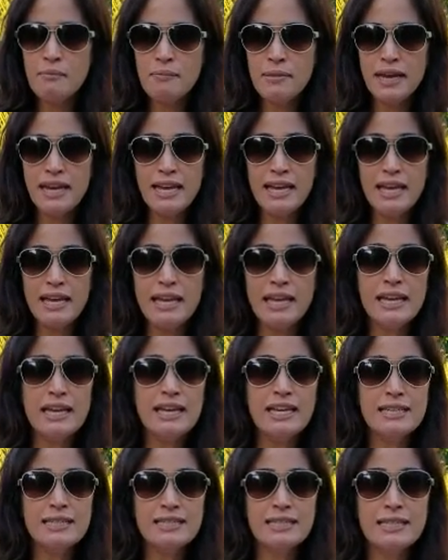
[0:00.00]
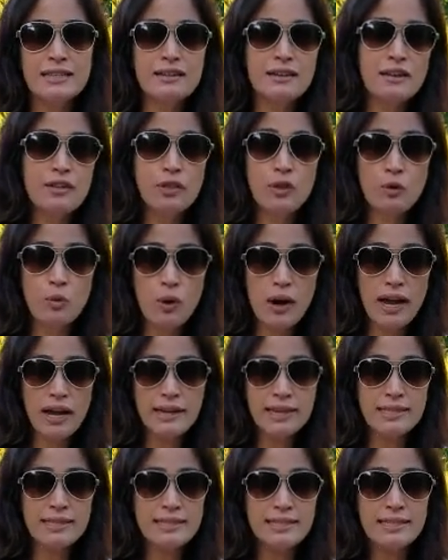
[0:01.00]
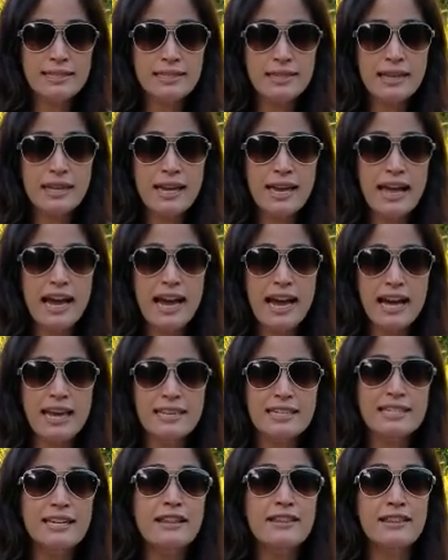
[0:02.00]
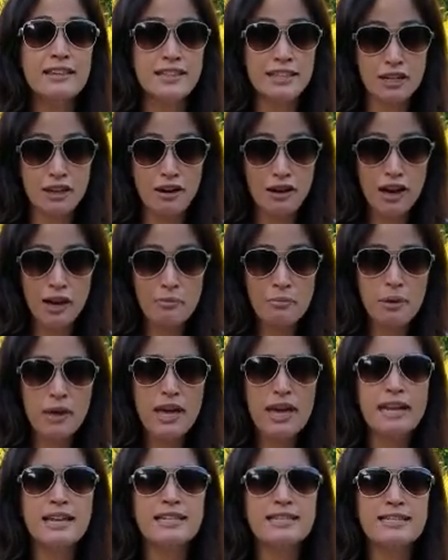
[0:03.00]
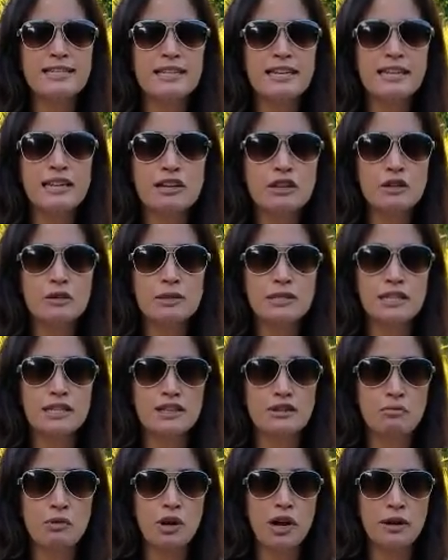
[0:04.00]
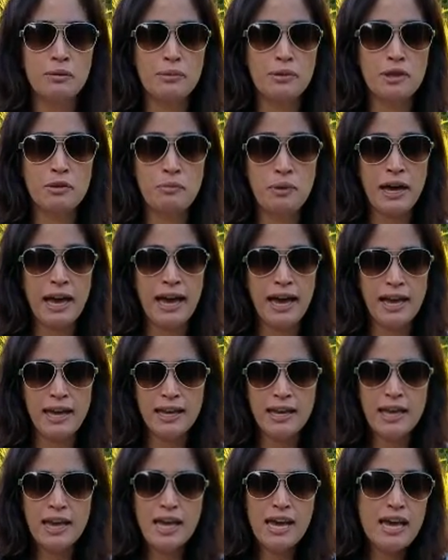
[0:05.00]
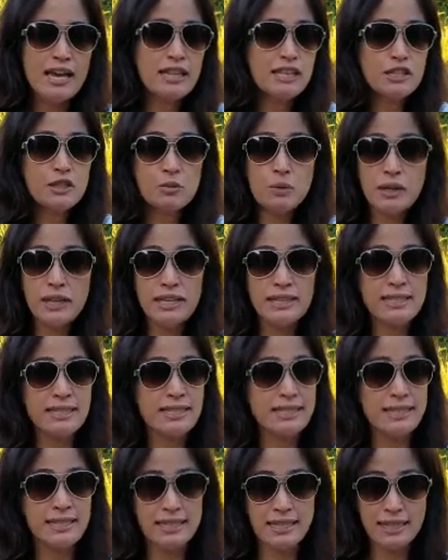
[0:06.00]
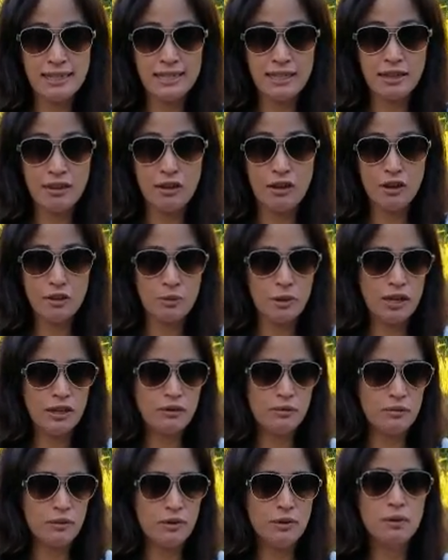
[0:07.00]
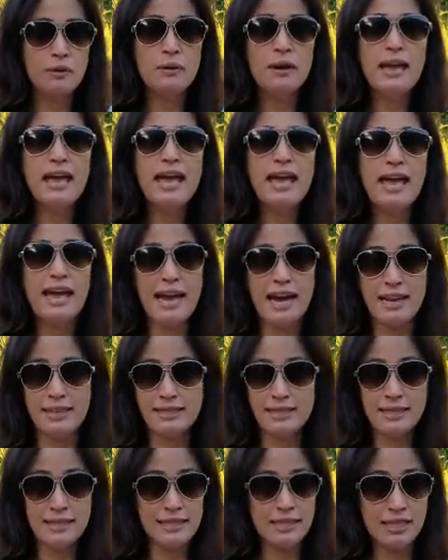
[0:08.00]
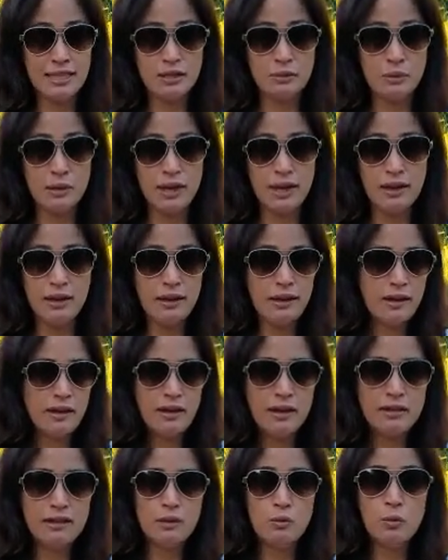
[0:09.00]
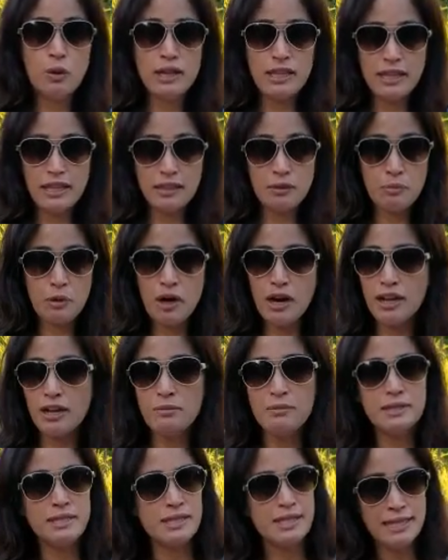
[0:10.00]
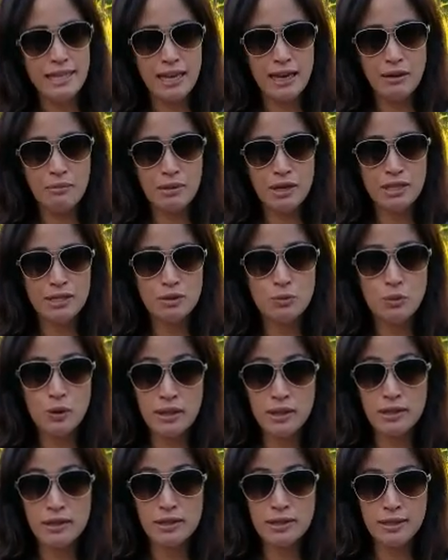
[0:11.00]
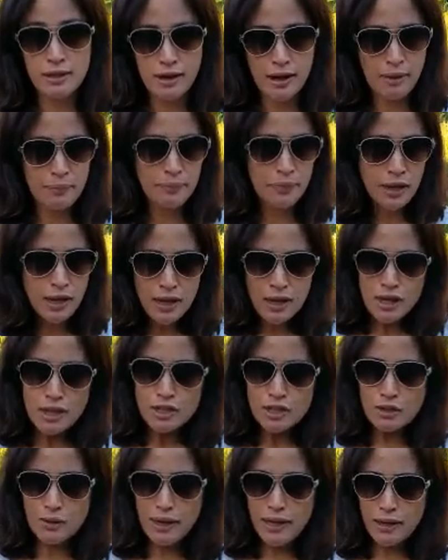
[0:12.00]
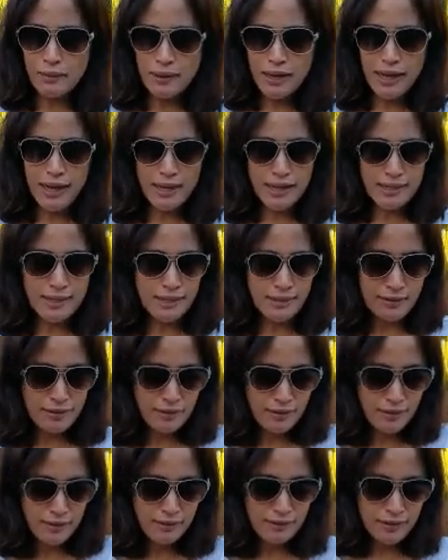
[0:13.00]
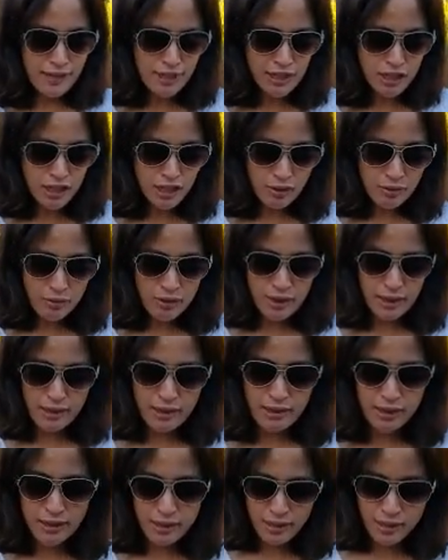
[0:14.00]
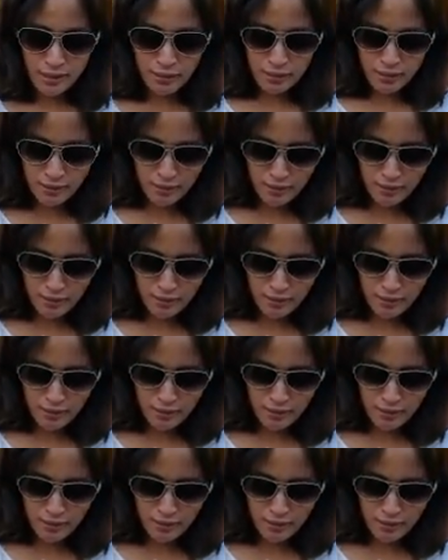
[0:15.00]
meaning it's the widest at the top and it's the narrowest at the bottom of the bag. This one is consistent all the way through, as is this one. The width at the bottom is the same as the width at the top. So anyways, let's do this.